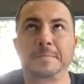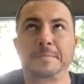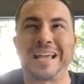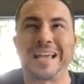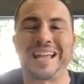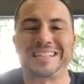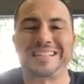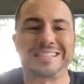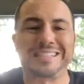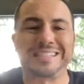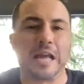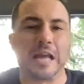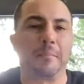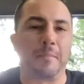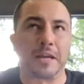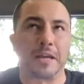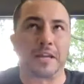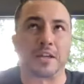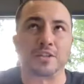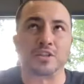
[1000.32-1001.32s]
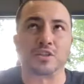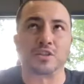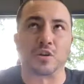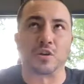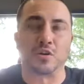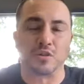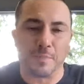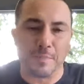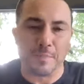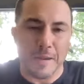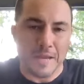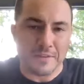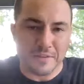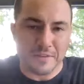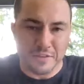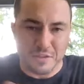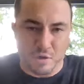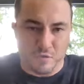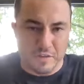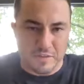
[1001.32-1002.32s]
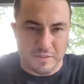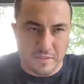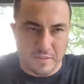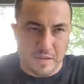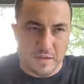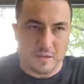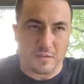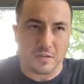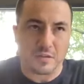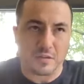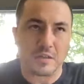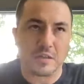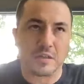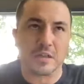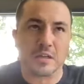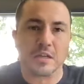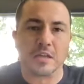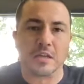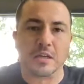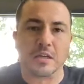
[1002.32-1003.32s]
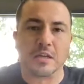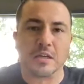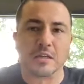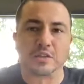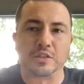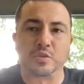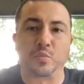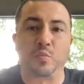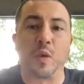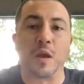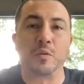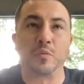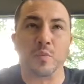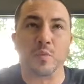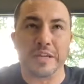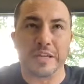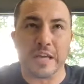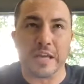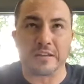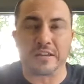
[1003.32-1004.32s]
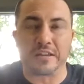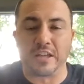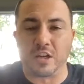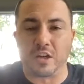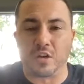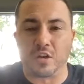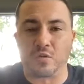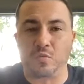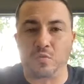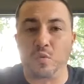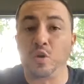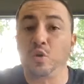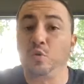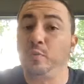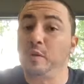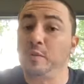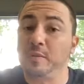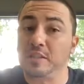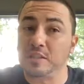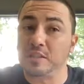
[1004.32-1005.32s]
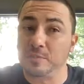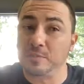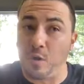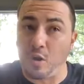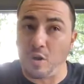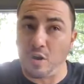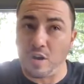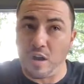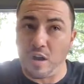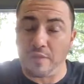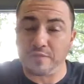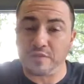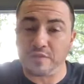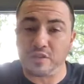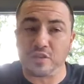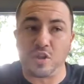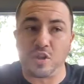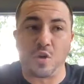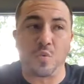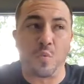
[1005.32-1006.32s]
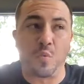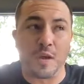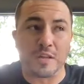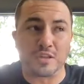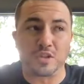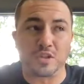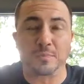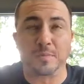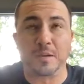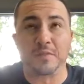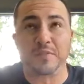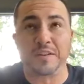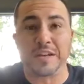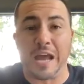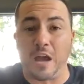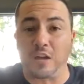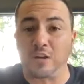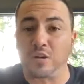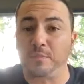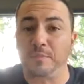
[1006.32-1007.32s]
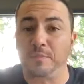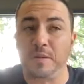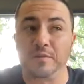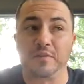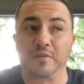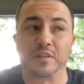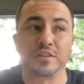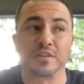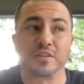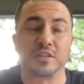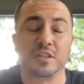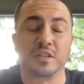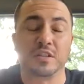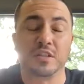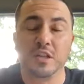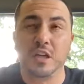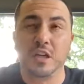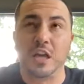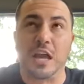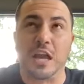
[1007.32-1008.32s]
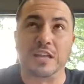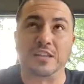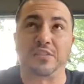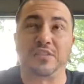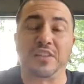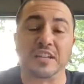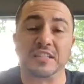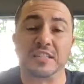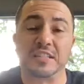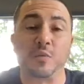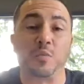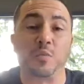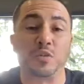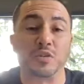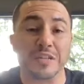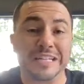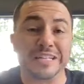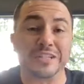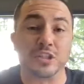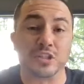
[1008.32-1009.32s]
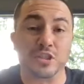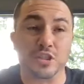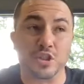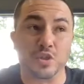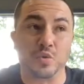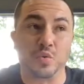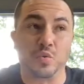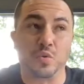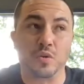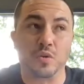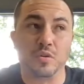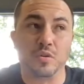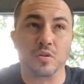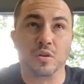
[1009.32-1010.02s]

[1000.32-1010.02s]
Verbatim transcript: that's not my concern. The path is already there. It's when we get there, will we be smart enough to know when to pivot, how to pivot, and the things that we'll need to do